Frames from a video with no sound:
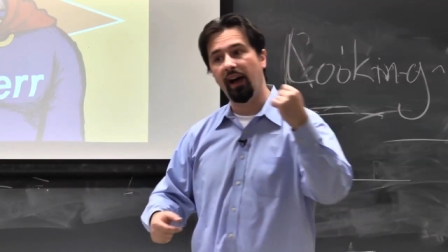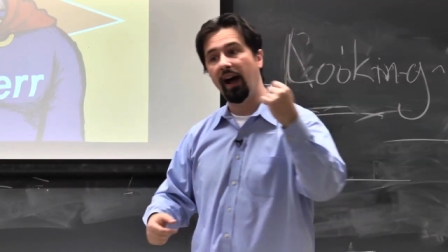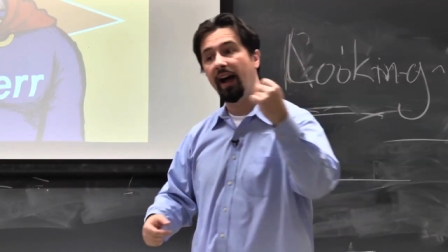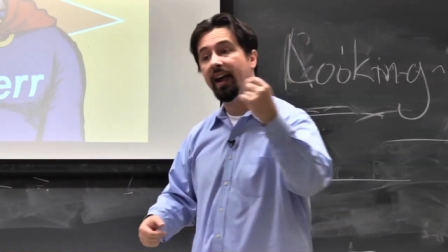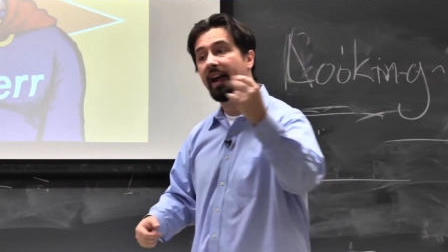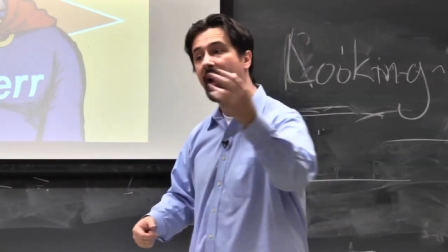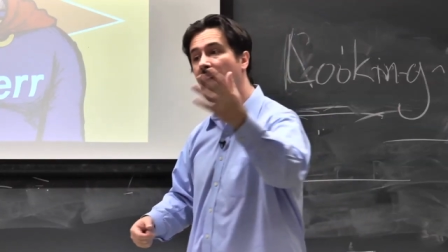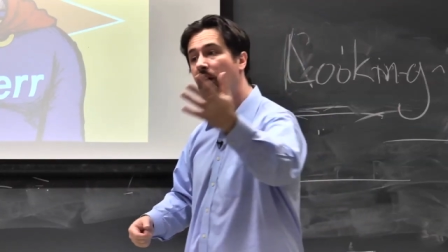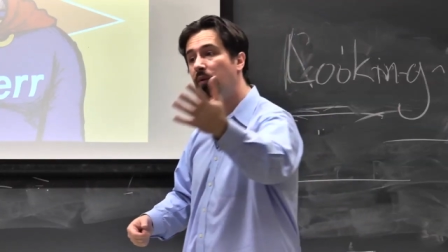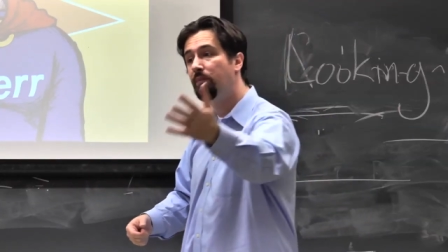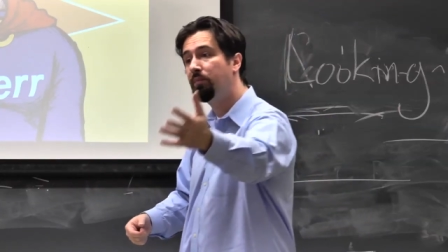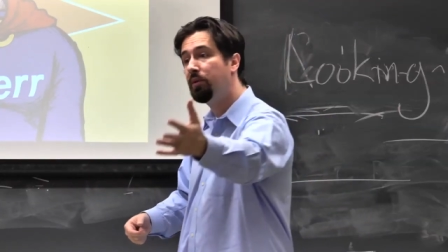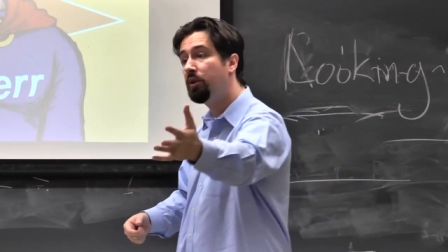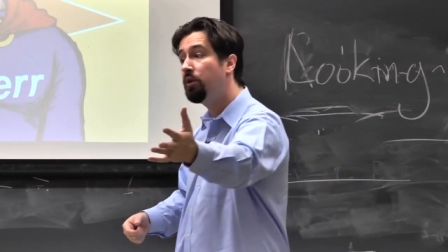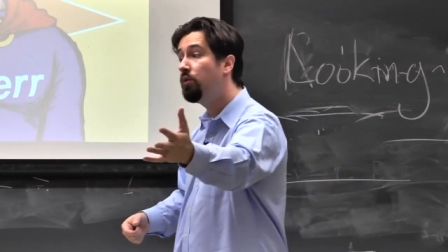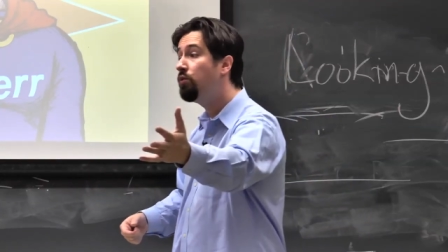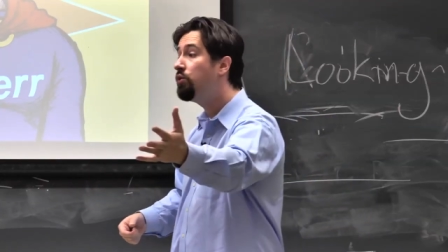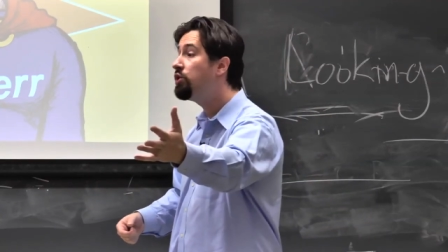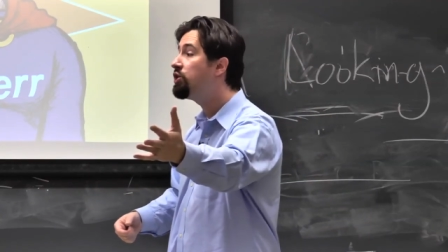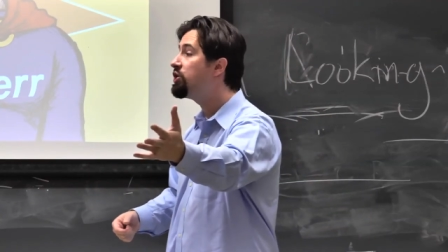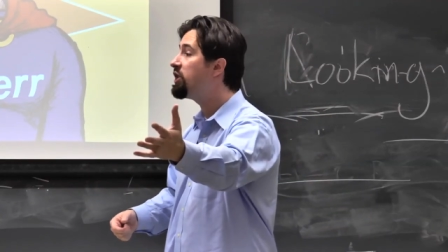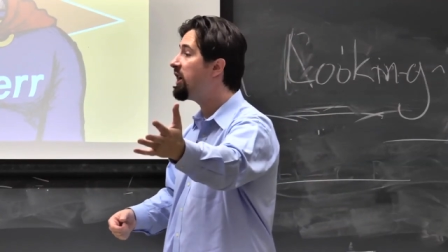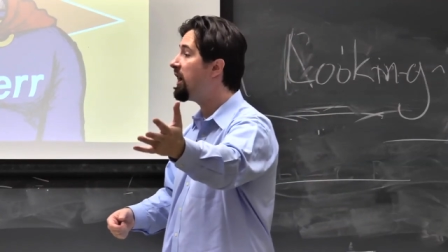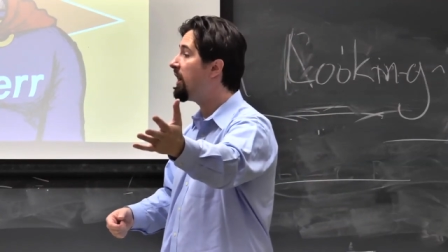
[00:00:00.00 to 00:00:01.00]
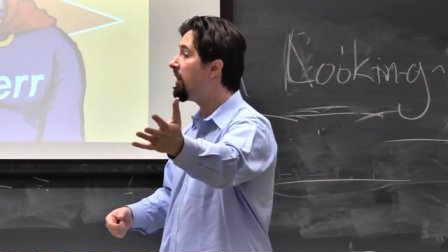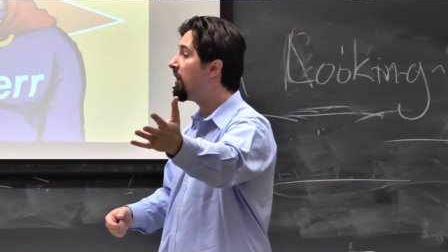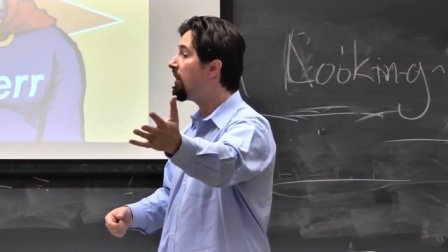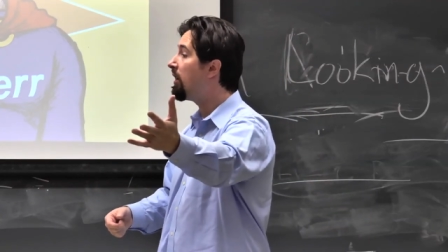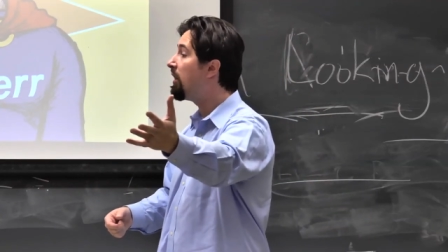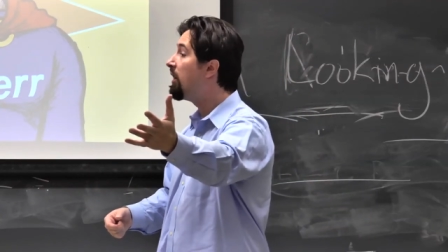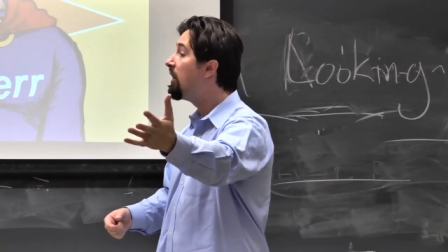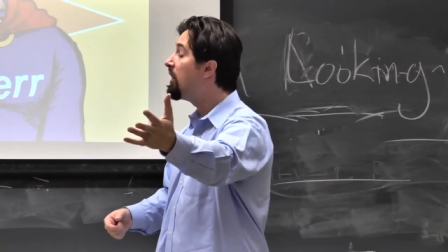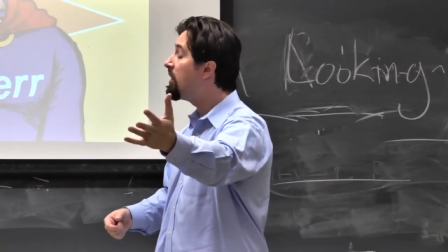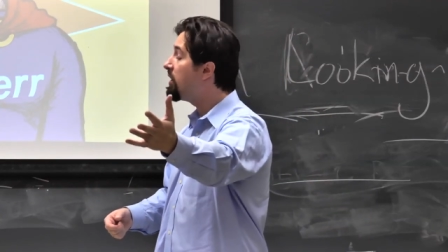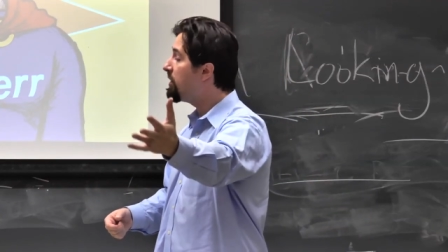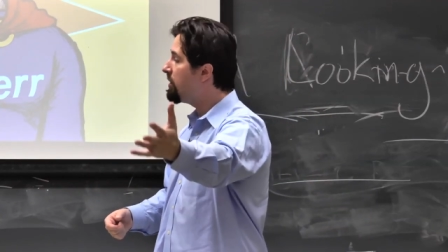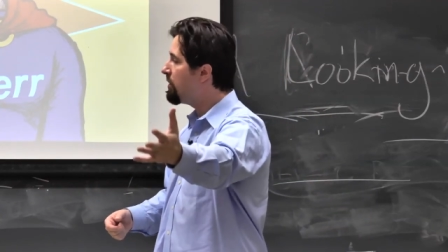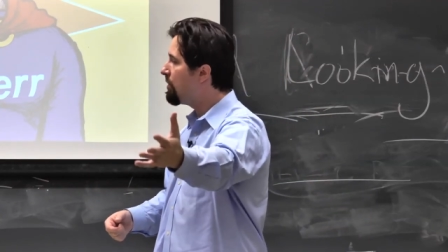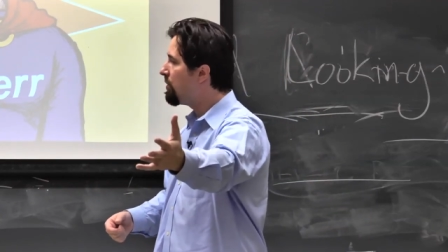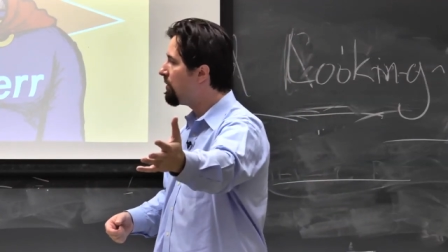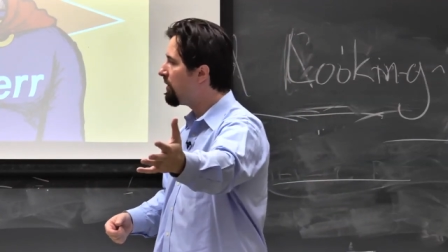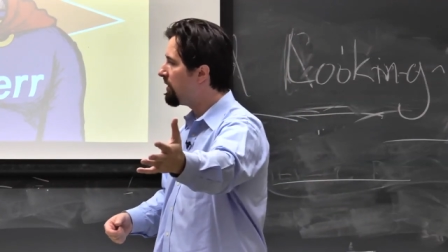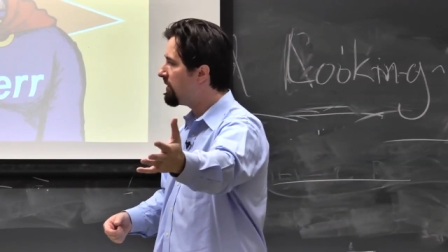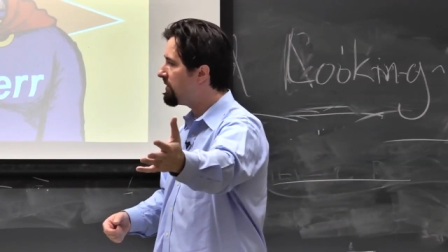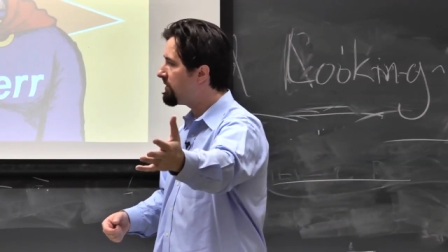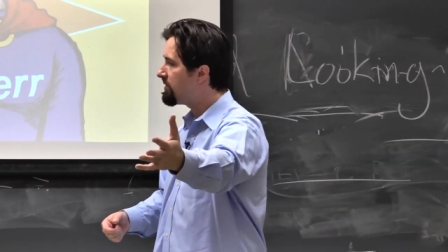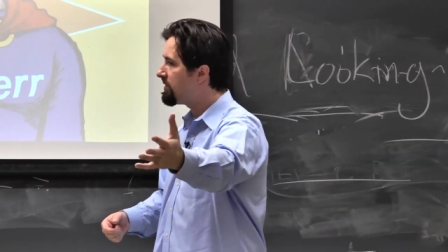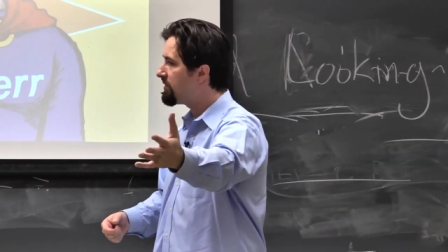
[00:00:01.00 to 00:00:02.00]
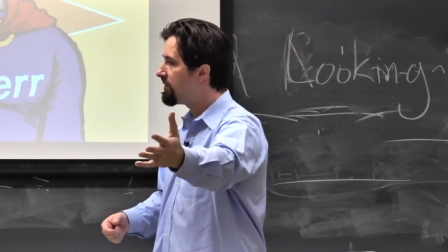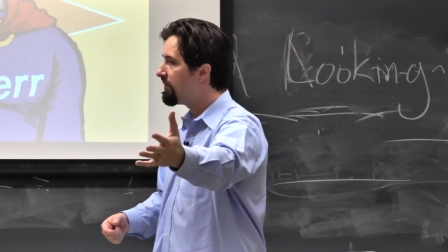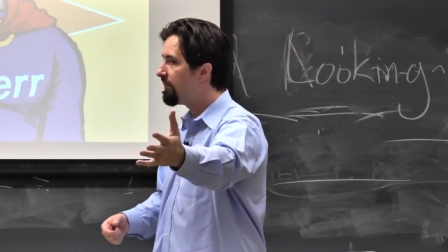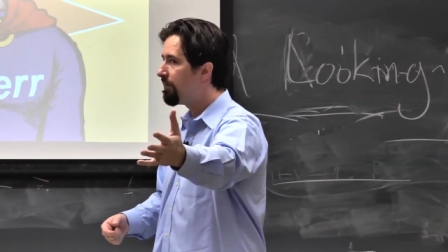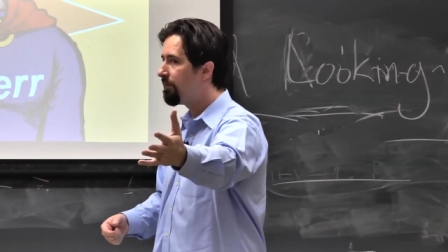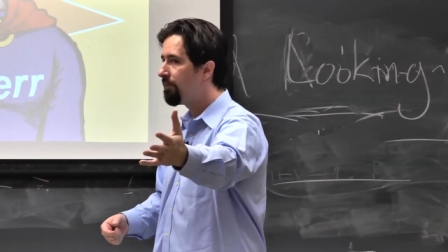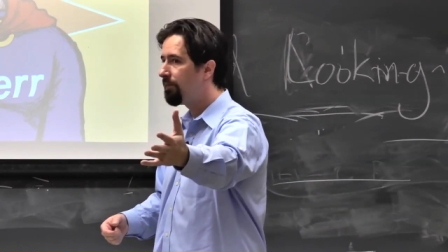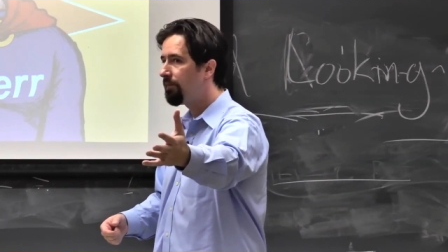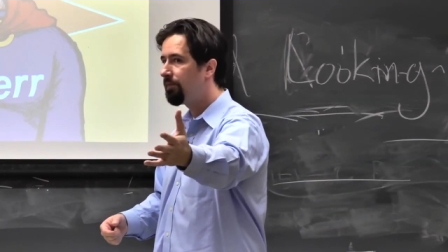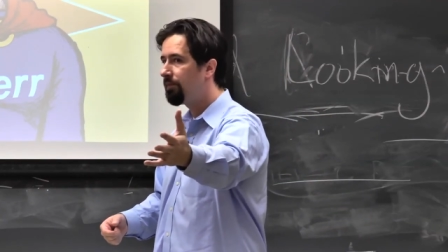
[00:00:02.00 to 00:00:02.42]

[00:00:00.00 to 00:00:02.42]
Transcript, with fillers: I help you share yours,